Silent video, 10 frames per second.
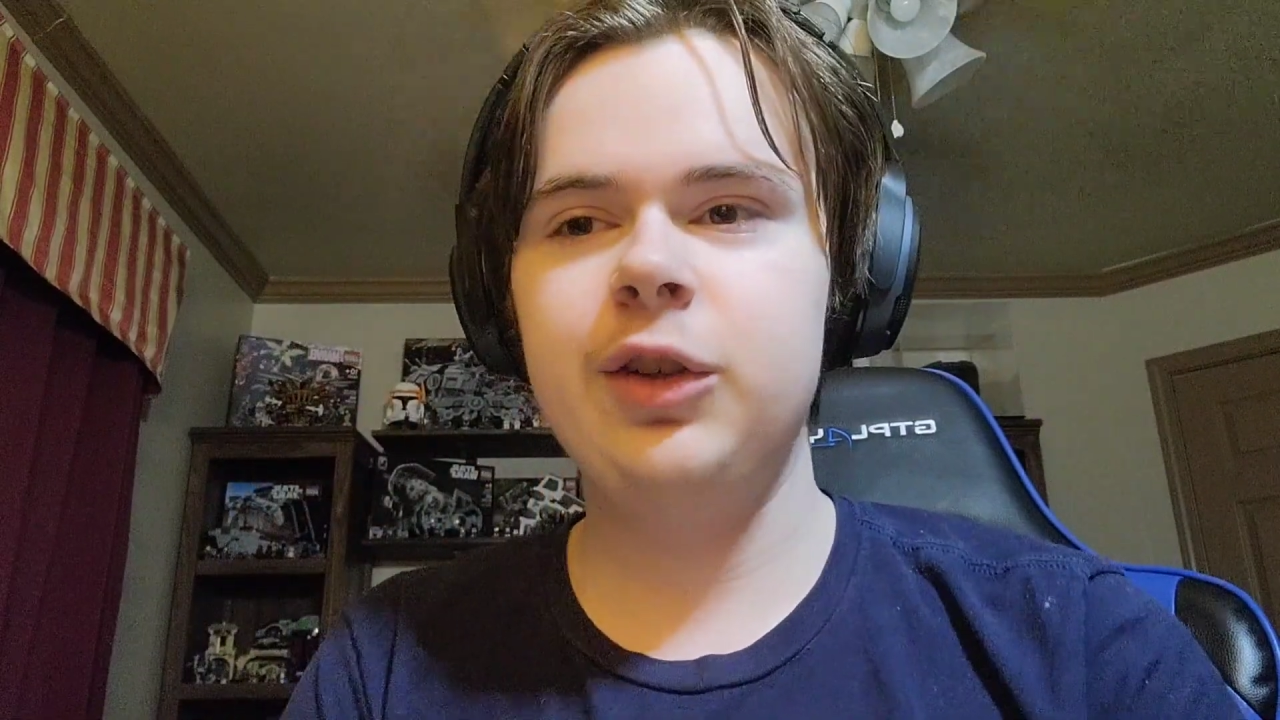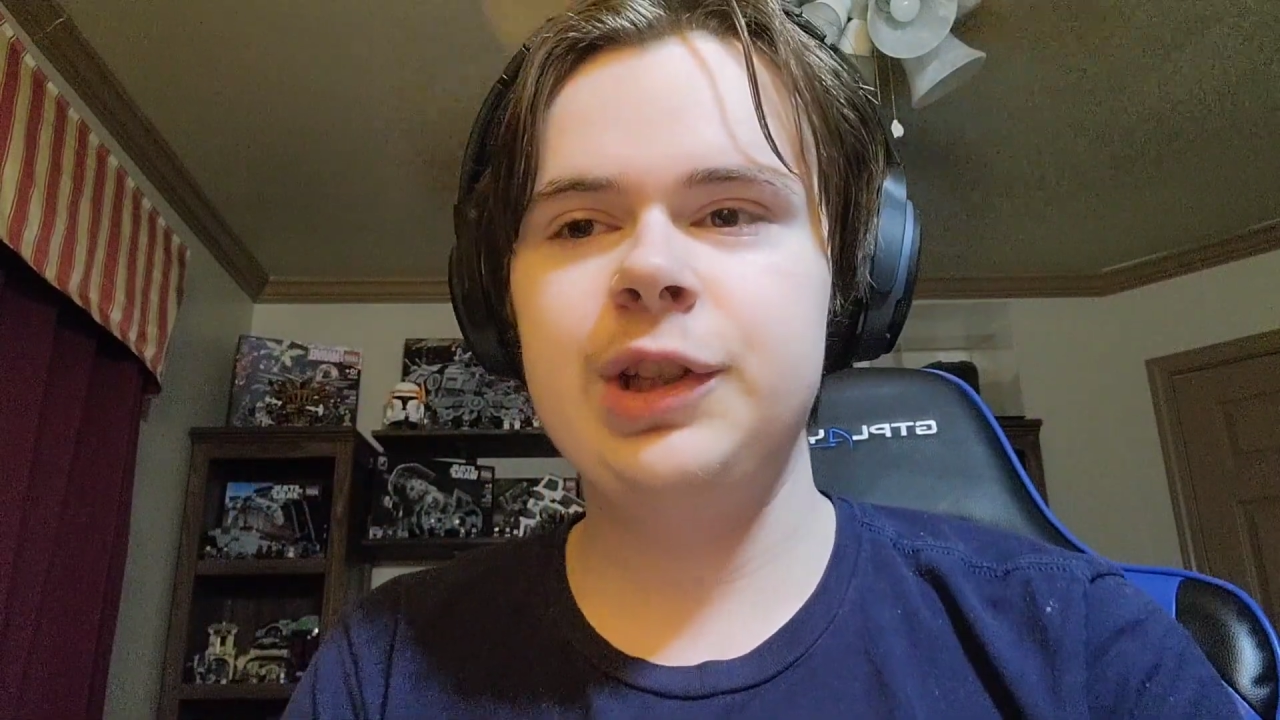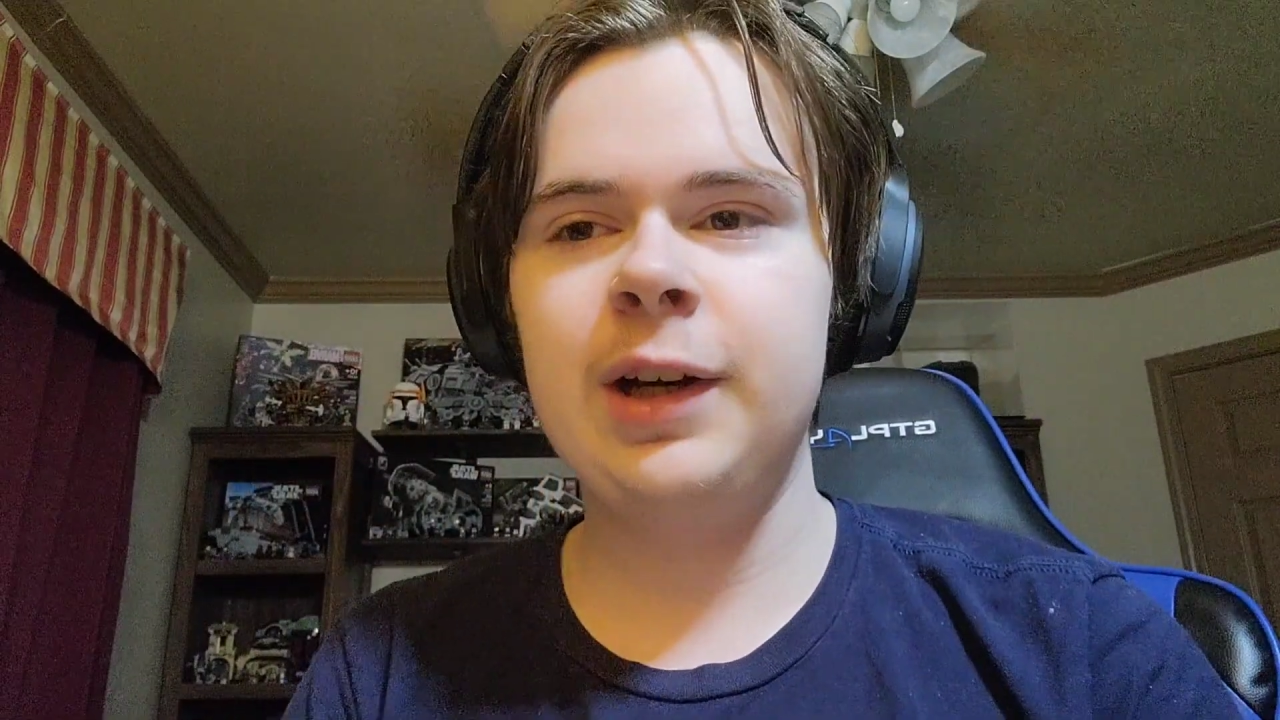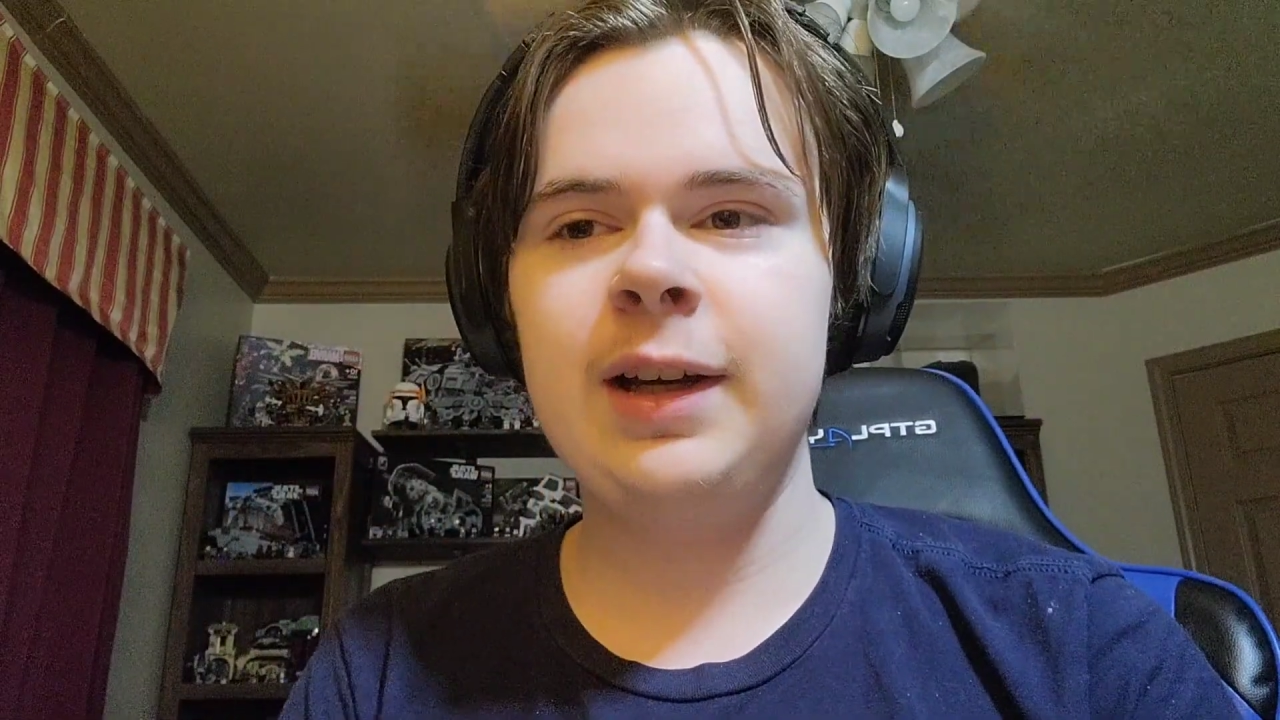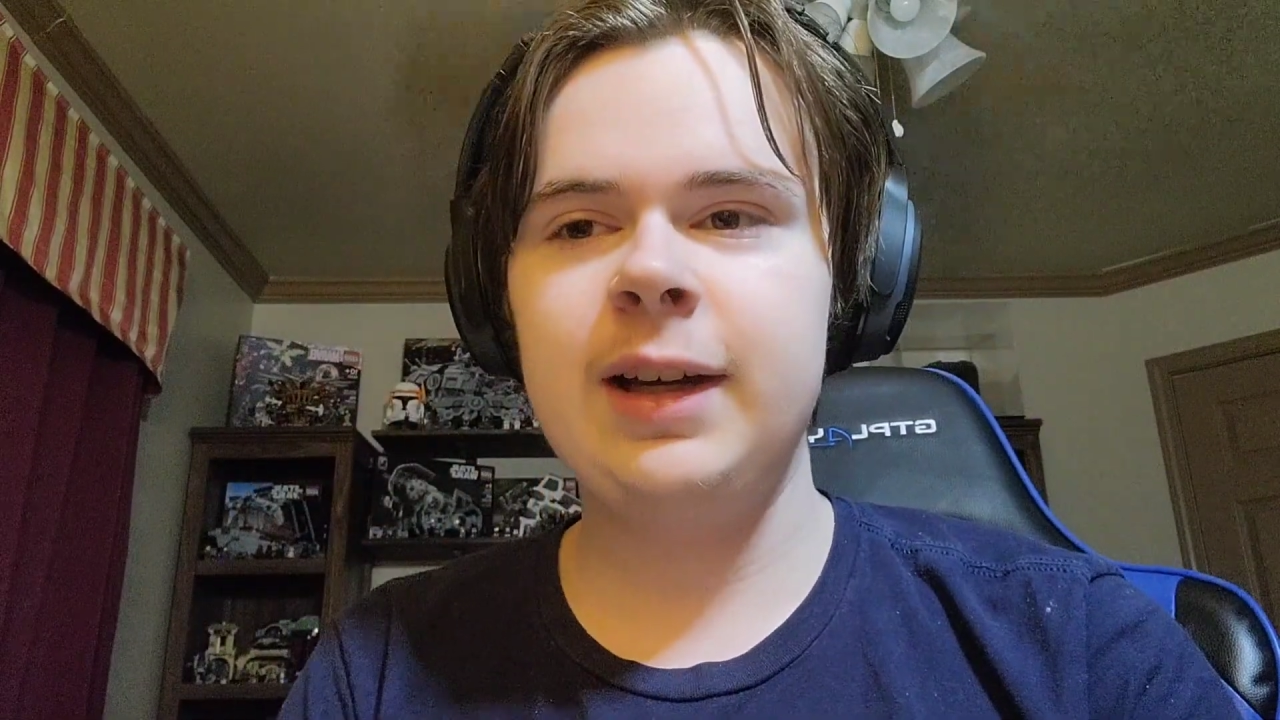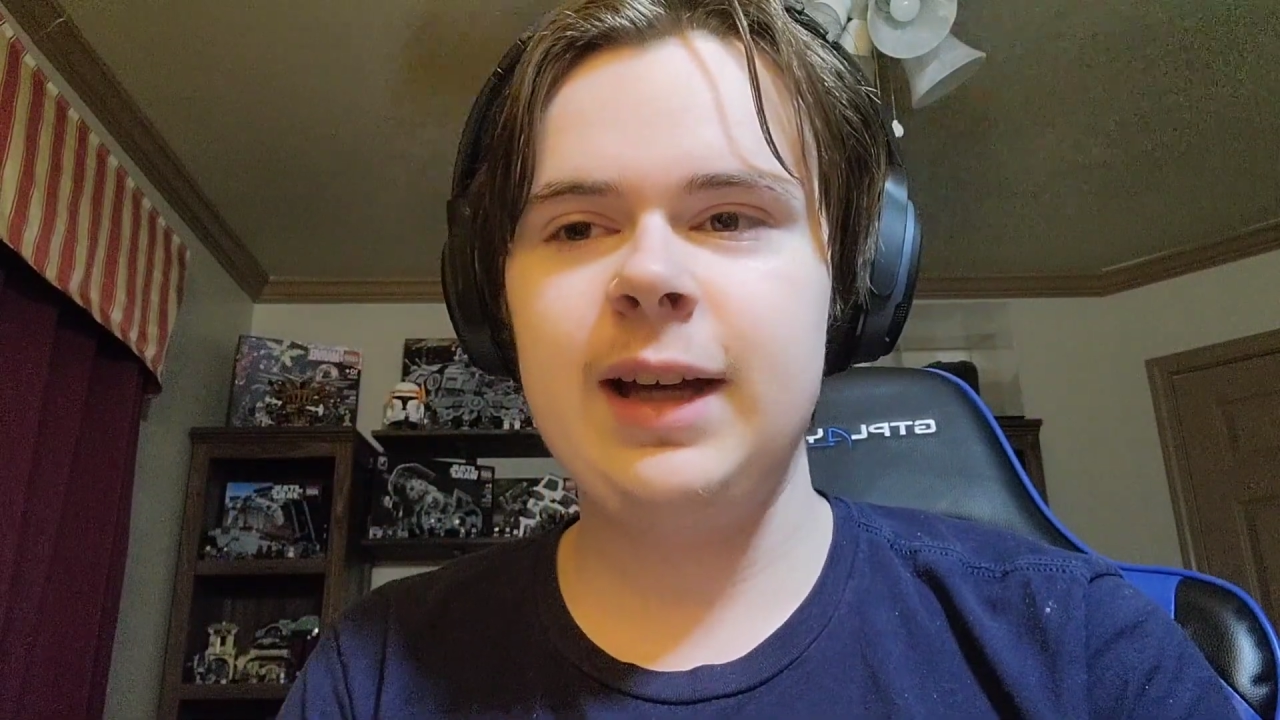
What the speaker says: Sonic